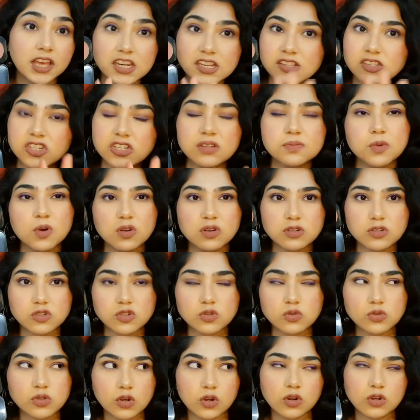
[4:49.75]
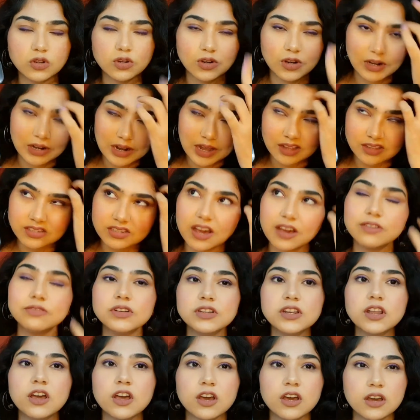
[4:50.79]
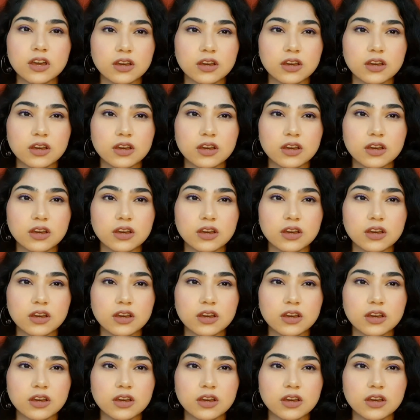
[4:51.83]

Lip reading: any cheek products to your last, I will